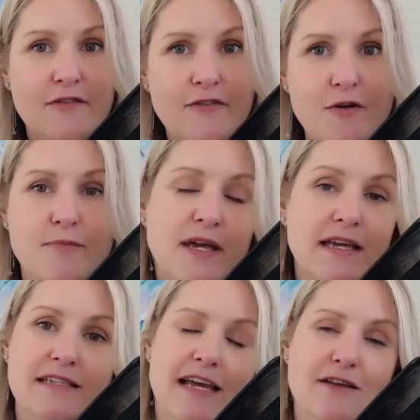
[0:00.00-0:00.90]
for
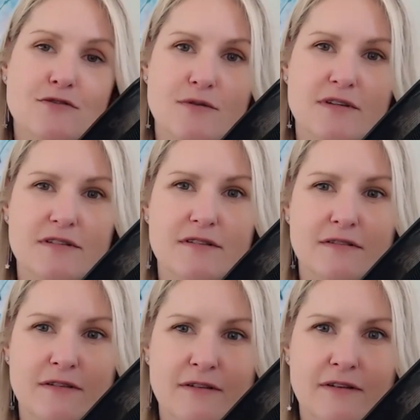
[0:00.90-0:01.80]
being dangerous.
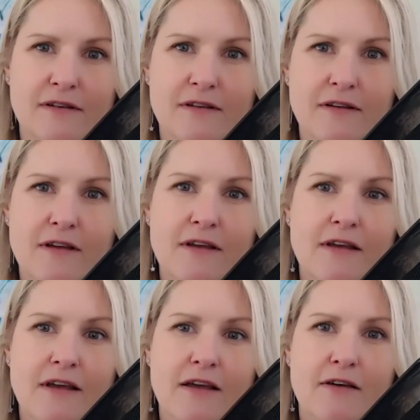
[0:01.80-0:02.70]

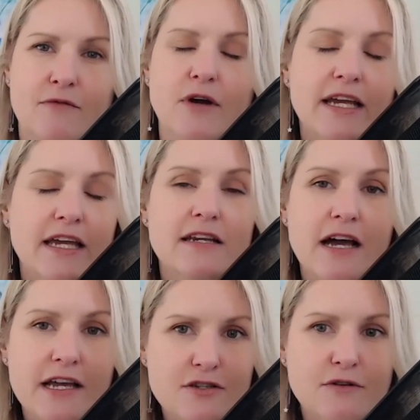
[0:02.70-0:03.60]

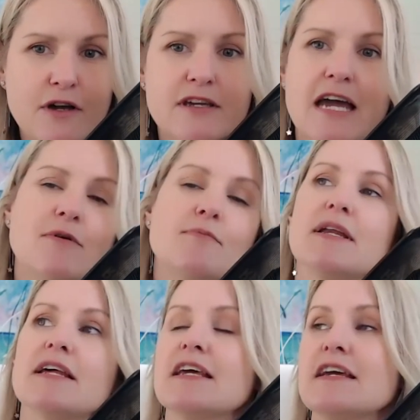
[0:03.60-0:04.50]
Recognize your own
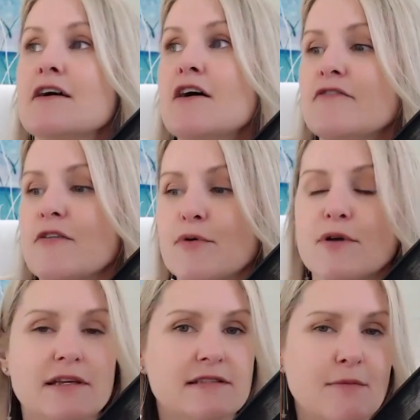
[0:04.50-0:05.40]
capability for
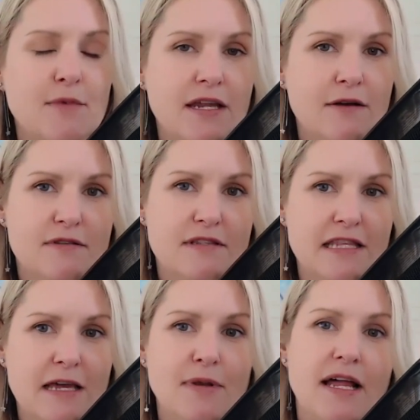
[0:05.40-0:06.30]
putting someone else in
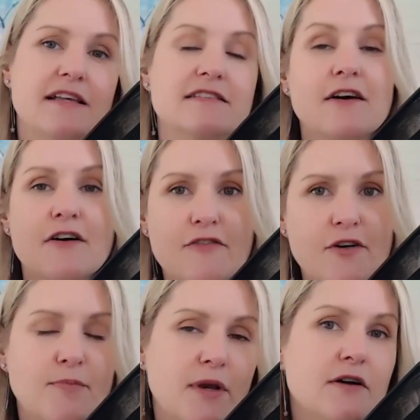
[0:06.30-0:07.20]
their place, for
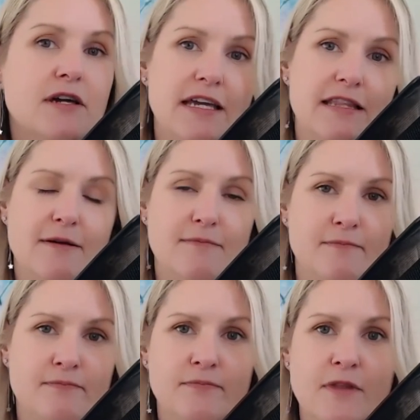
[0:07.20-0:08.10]
blocking them,
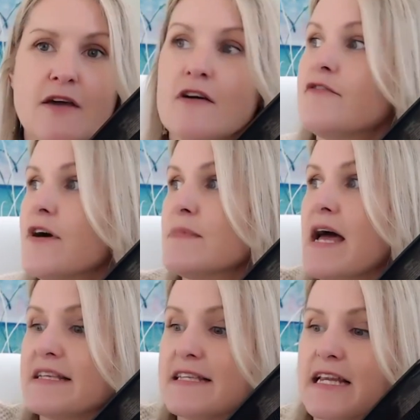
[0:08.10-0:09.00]
from
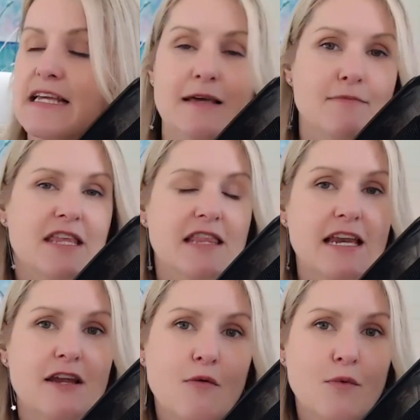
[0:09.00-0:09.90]
telling them that they're
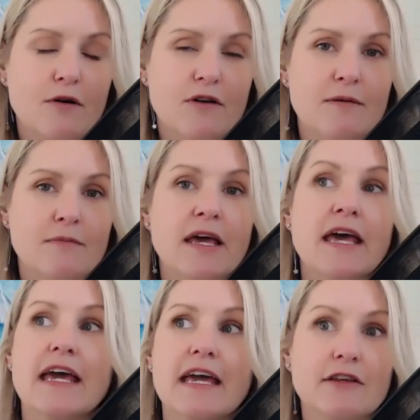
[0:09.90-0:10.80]
not welcome
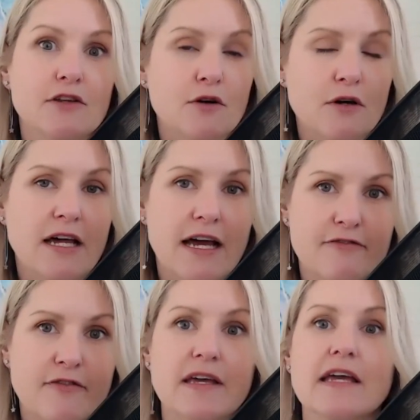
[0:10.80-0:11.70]
in your
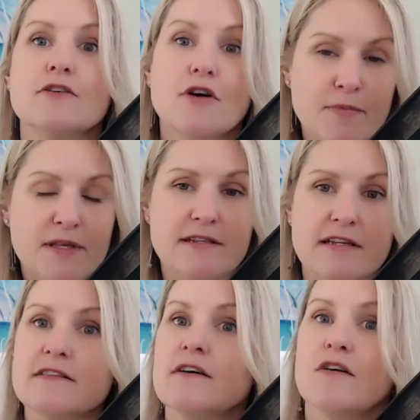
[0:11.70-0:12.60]
life, in your
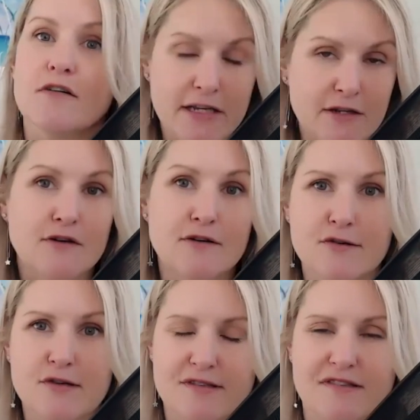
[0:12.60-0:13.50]
business, or in your
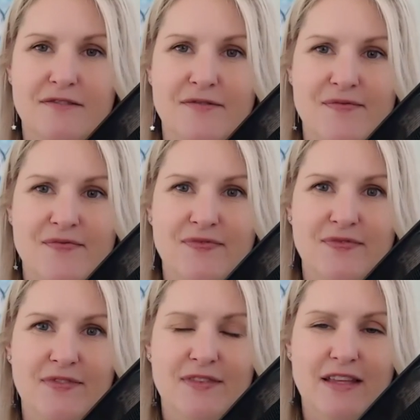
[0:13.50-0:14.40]
course.
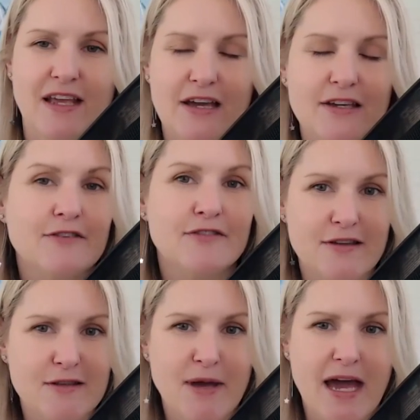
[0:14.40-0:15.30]
You've
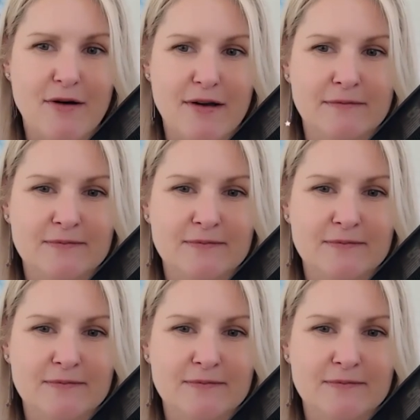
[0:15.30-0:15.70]
got the power.